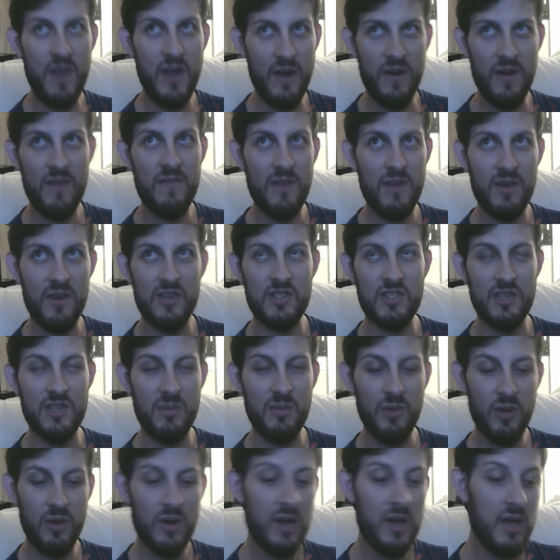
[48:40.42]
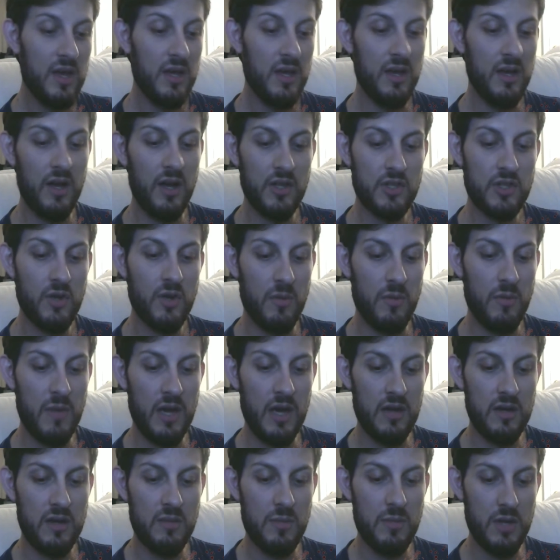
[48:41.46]
Very, very similar. It also
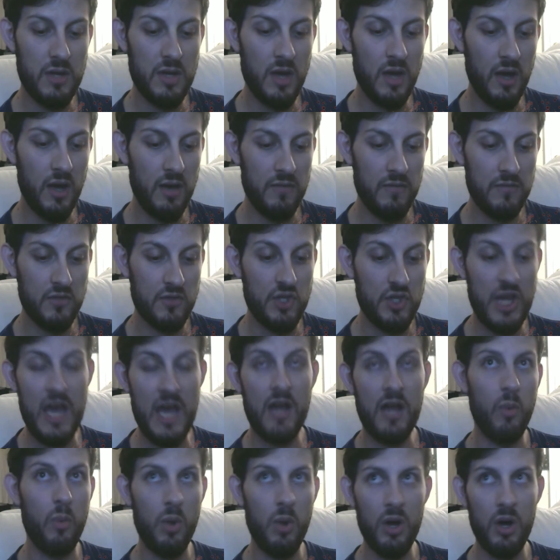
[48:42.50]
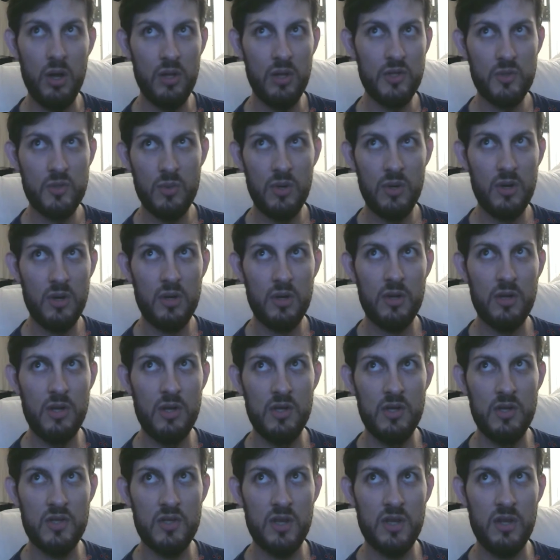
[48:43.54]
reminded me of Jack Wall's
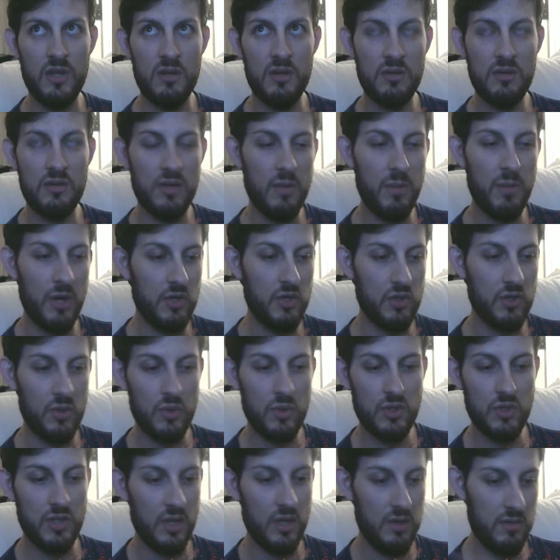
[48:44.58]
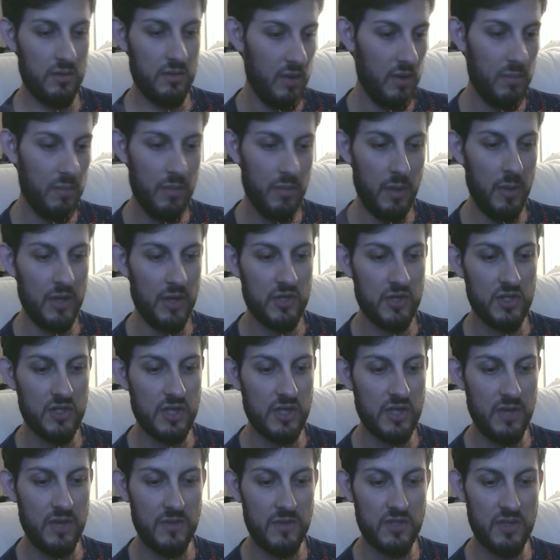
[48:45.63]
work. He's a composer who's done a
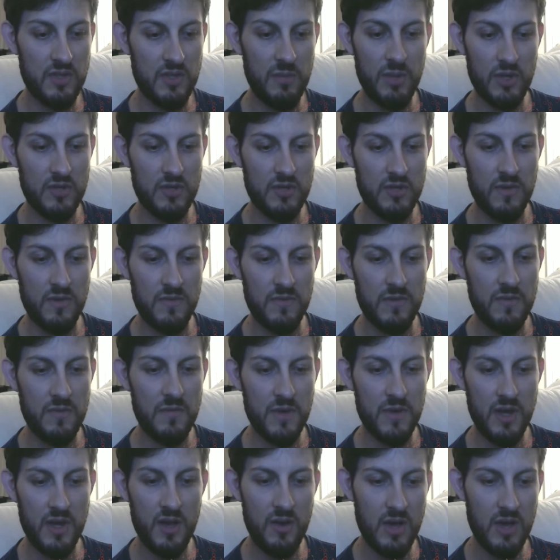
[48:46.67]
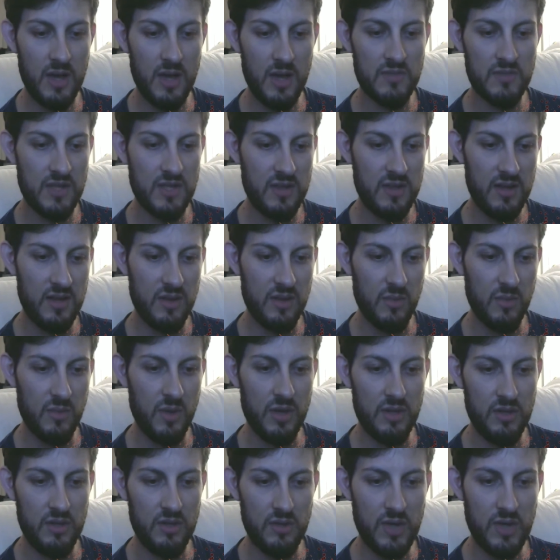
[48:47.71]
bunch of stuff. He's composed for a few video games. I think
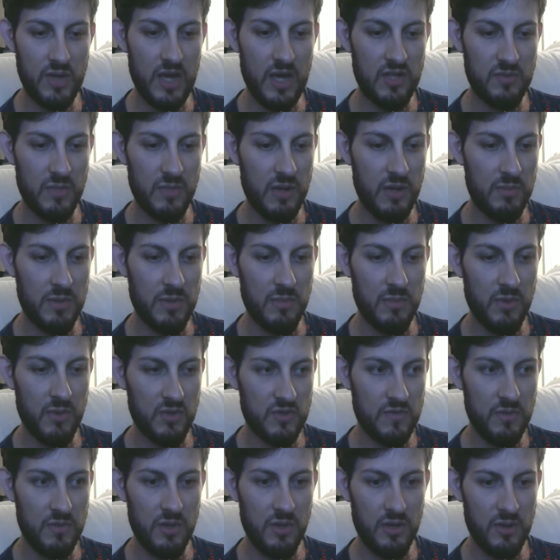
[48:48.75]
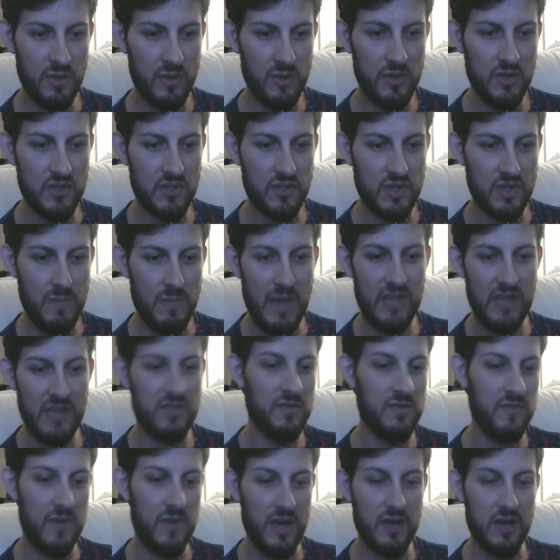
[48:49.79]
the one you guys might be most familiar with is
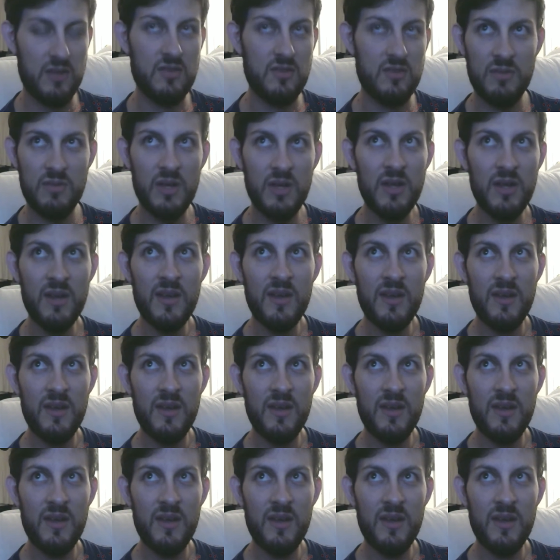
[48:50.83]
Mass Effect.